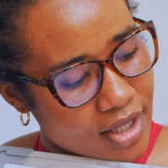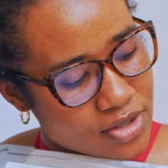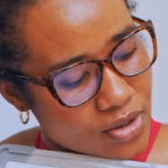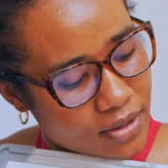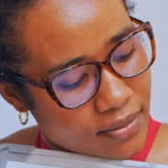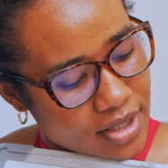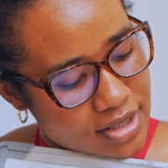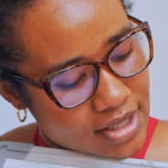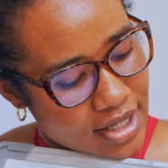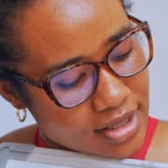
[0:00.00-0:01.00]
So it
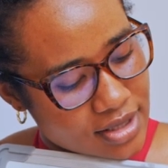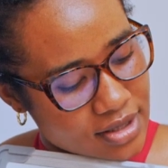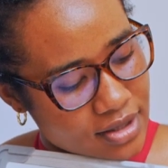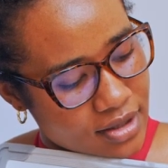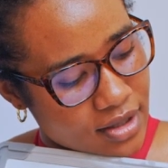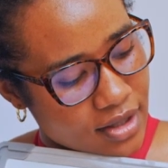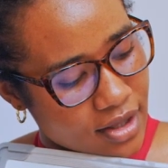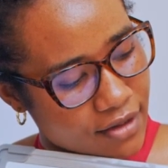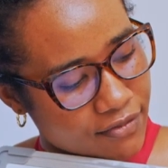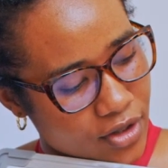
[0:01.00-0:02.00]
means that
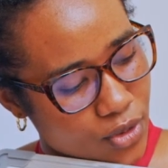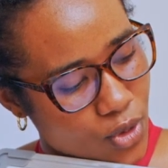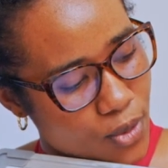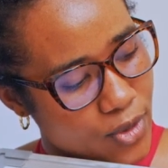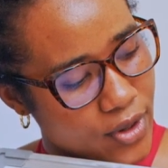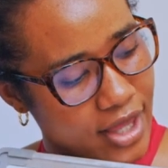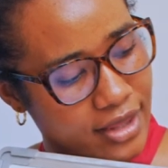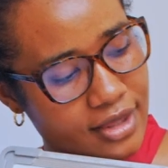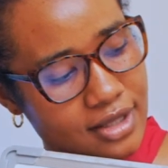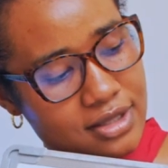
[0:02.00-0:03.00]
if the normal
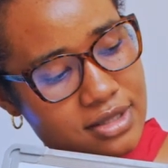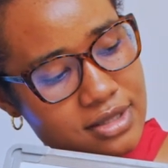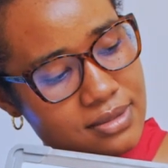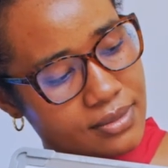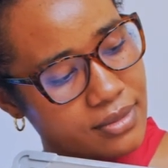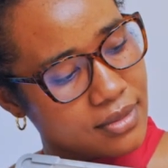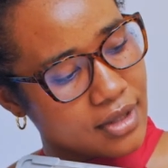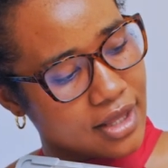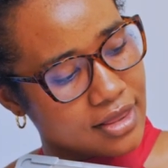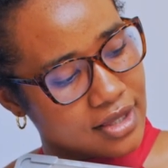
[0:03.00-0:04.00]
and
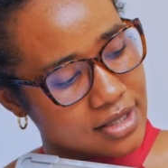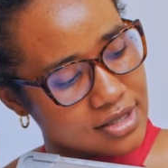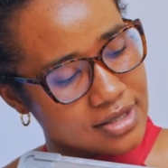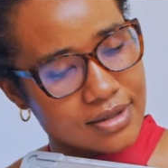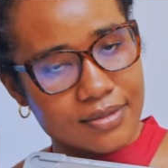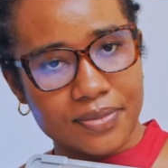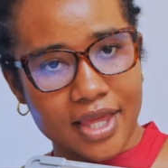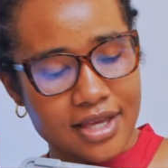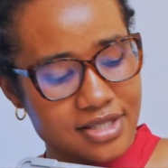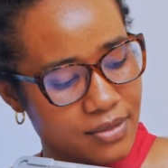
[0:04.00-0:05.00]
this
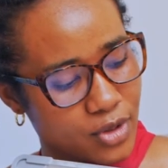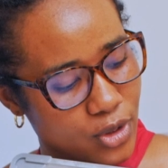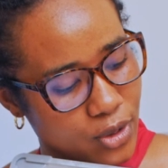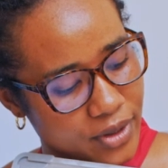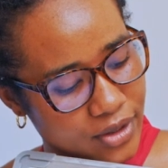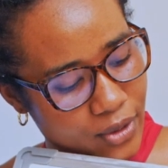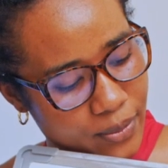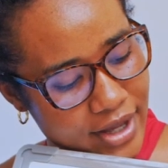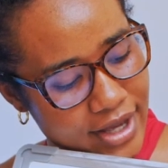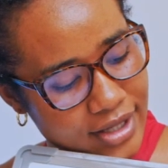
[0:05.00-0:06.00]
S hemoglobin
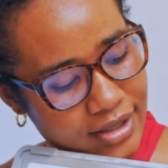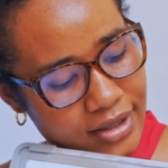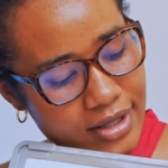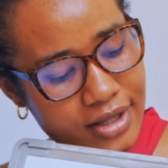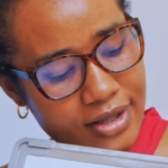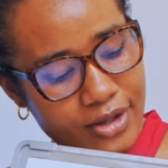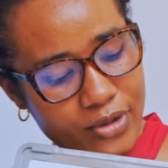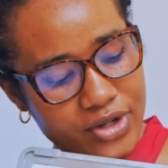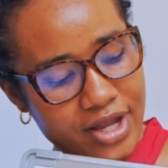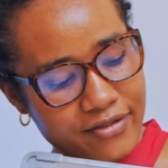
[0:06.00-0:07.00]
combine, they're
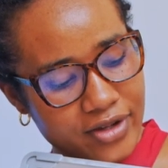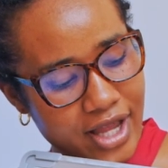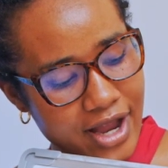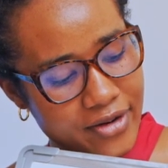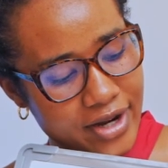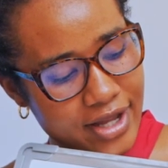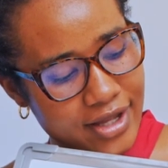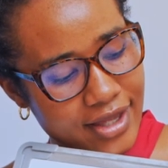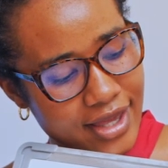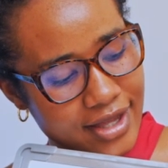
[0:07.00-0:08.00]
going to have a carrier,
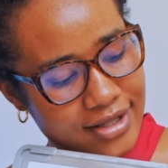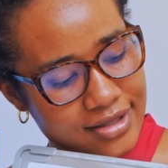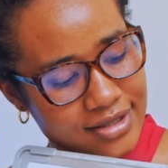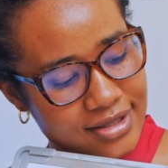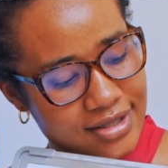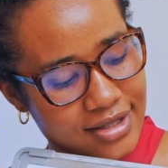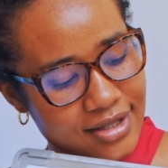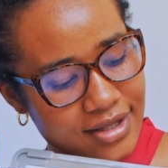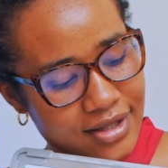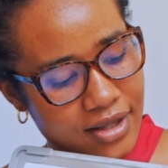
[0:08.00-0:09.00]
and
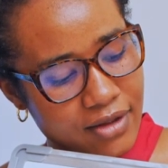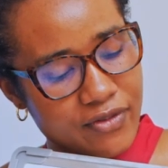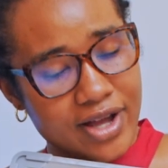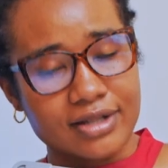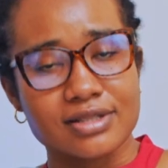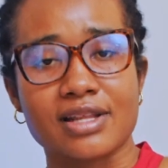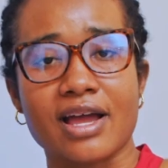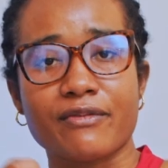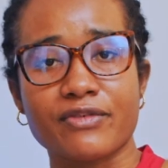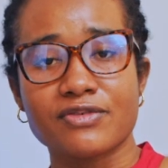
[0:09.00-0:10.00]
in fact they
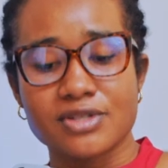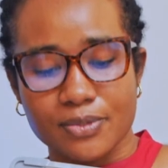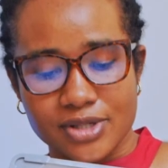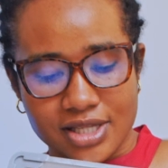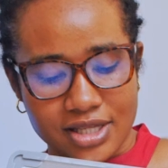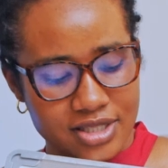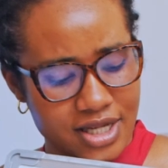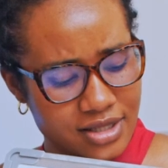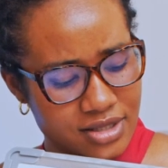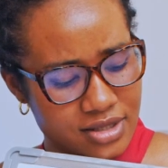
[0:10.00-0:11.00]
have 50%
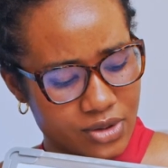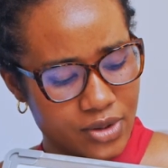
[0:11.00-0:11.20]
chance,